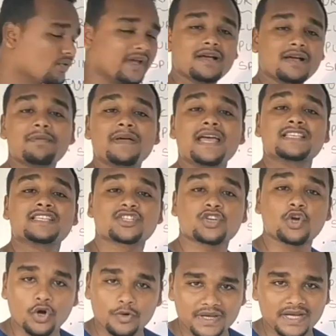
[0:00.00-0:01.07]
we have
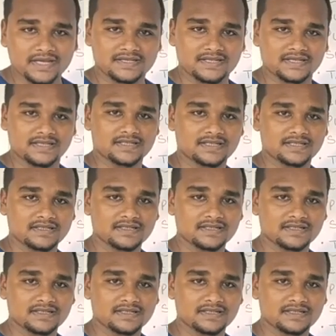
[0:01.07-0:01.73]
ascorbic acid.